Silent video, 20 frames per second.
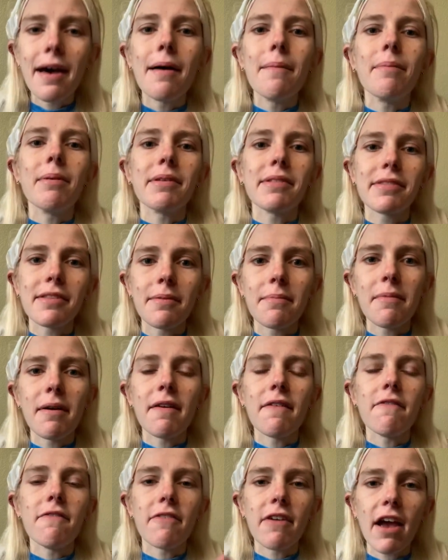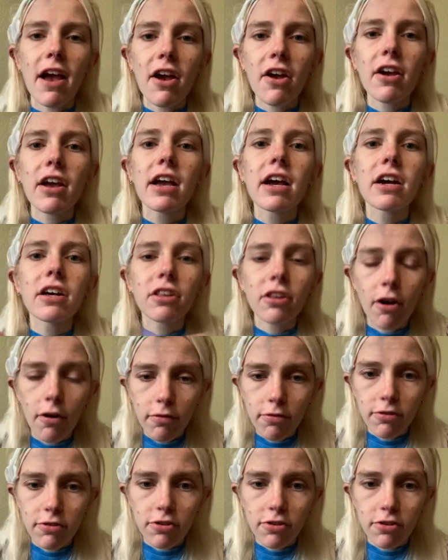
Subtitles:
but someone very close